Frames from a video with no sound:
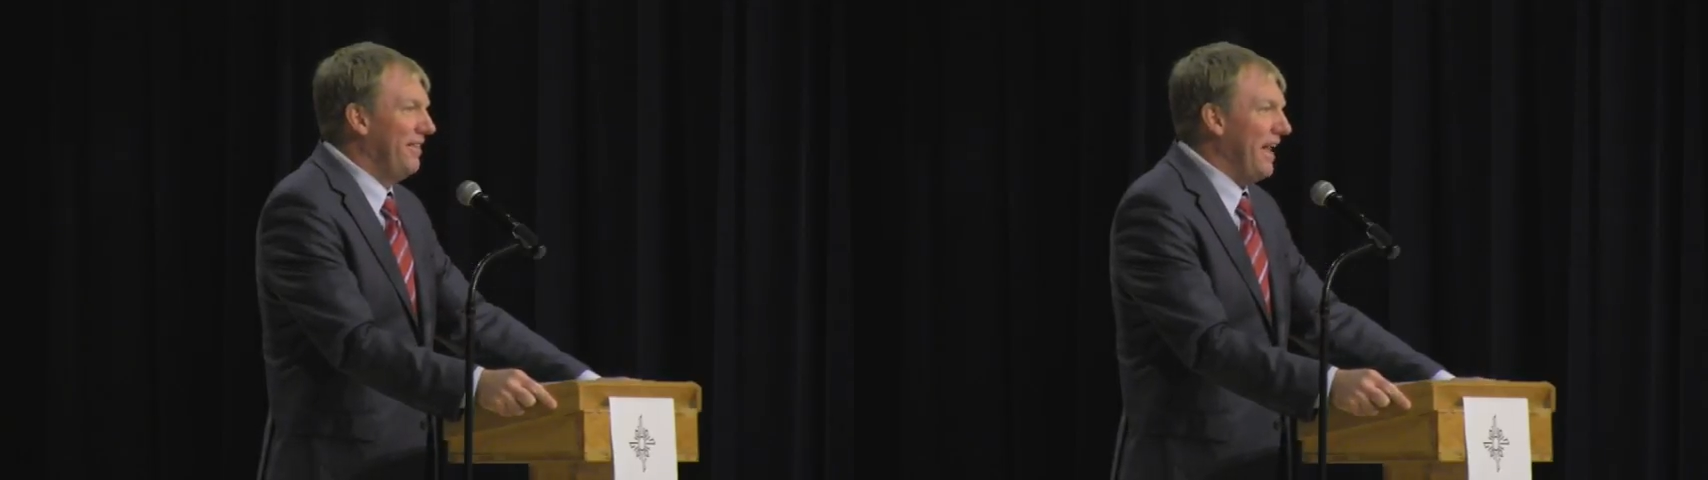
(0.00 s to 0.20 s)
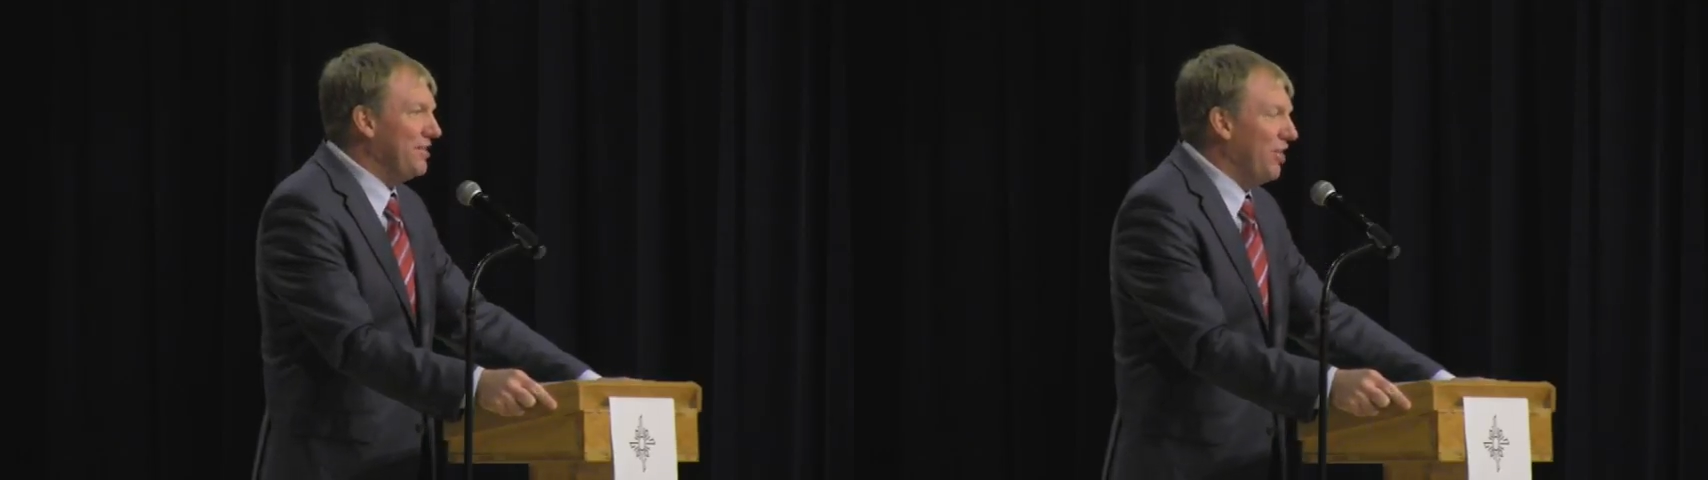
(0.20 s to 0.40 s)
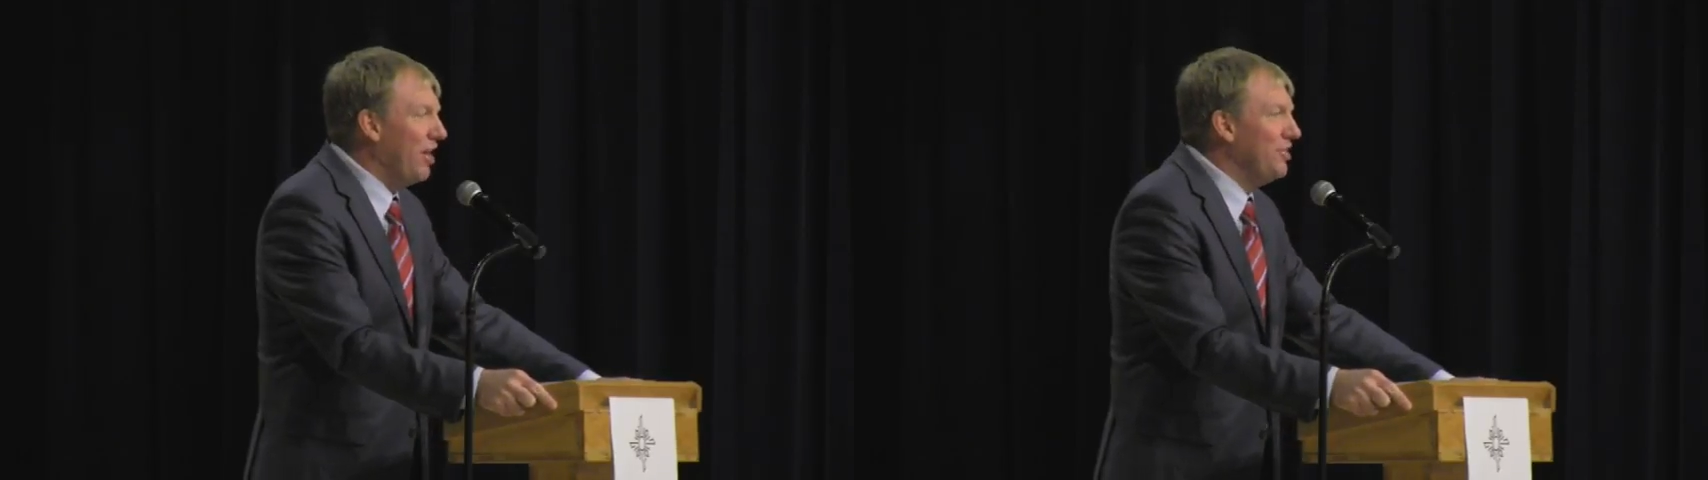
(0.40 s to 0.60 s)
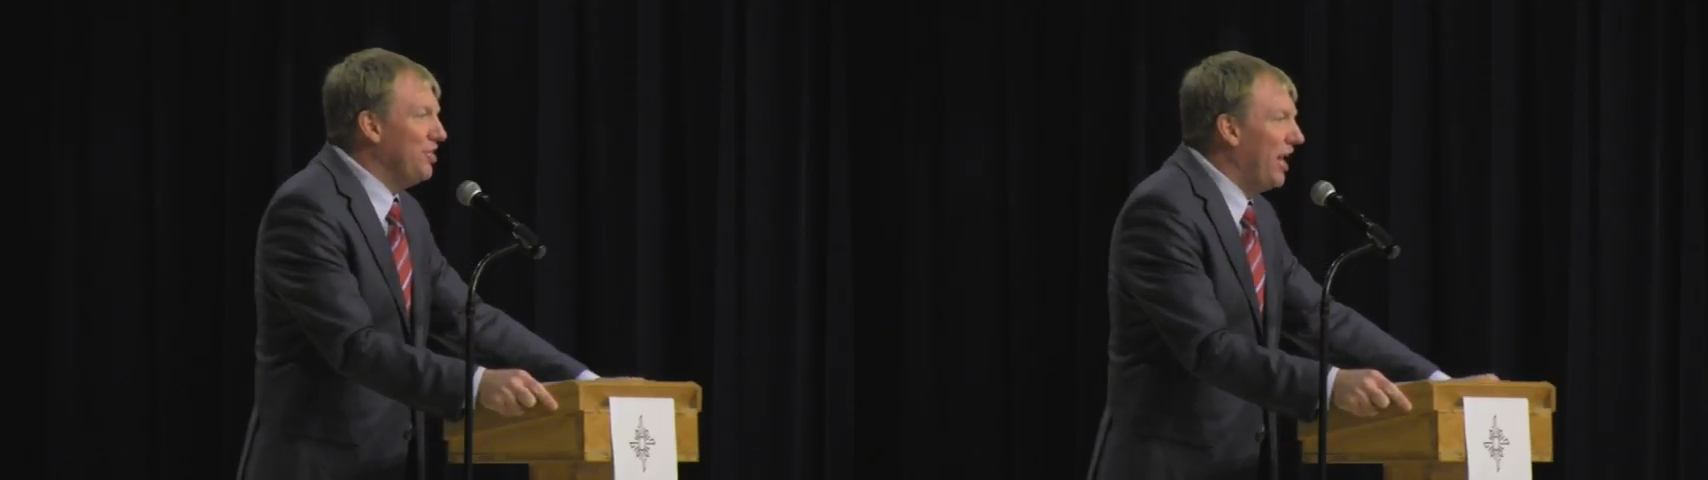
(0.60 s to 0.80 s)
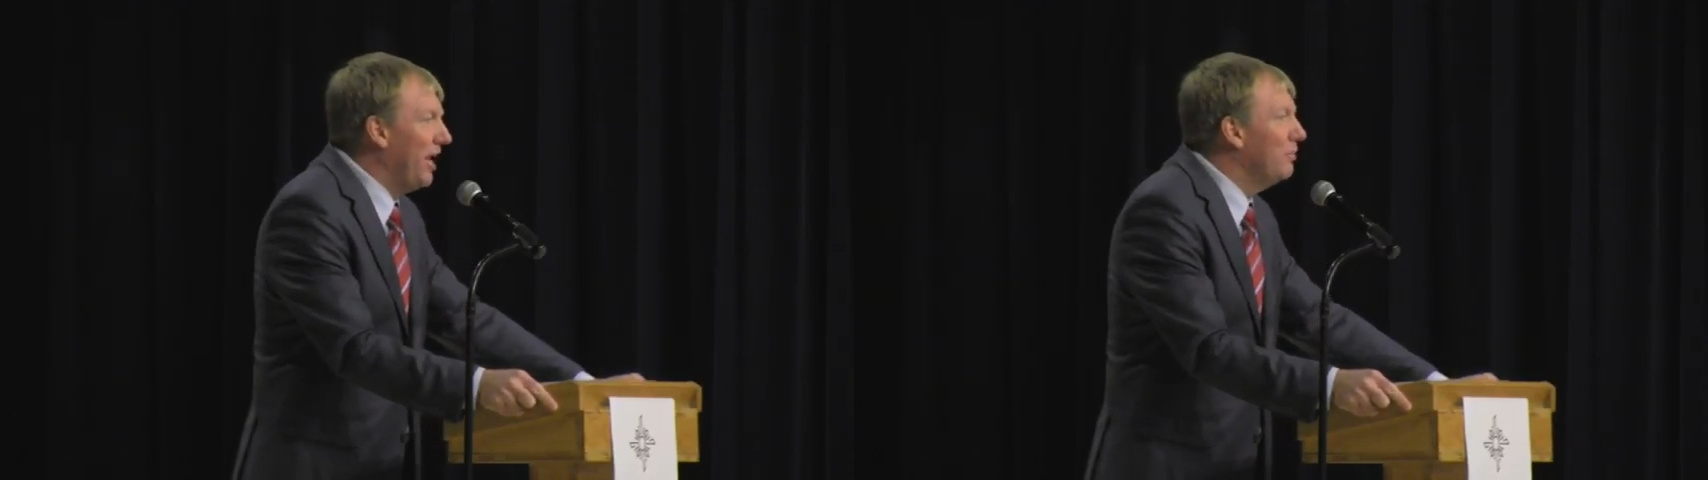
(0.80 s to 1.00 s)
That's our
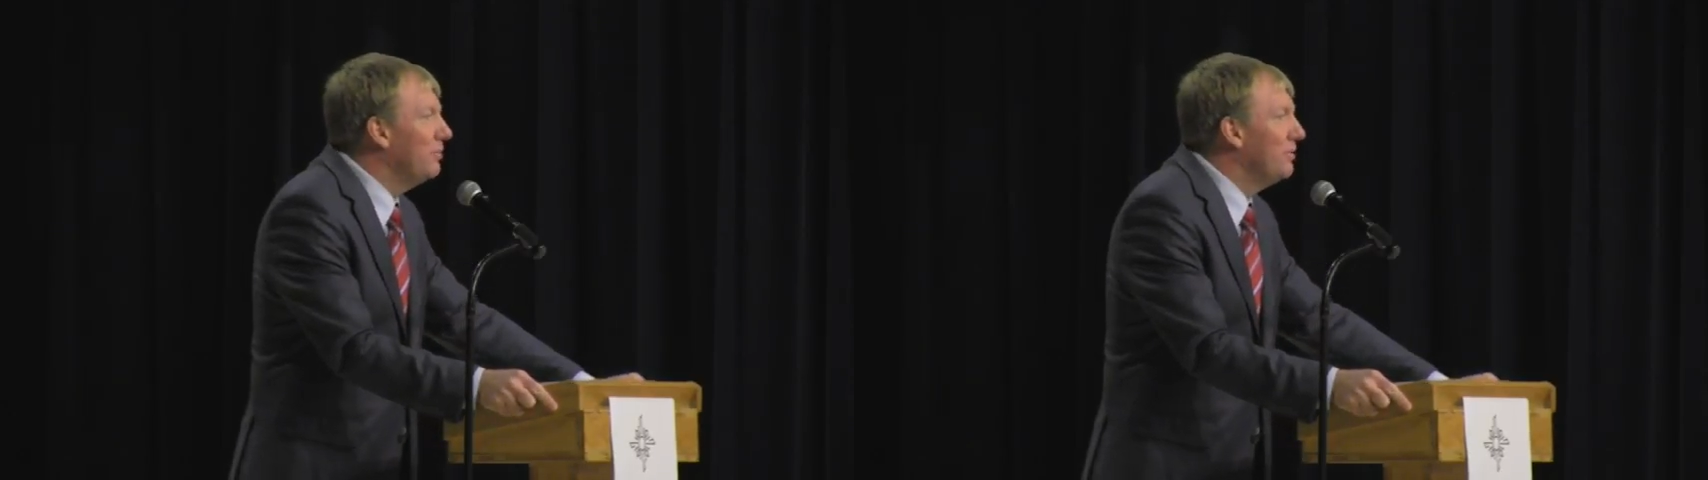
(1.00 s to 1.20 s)
job.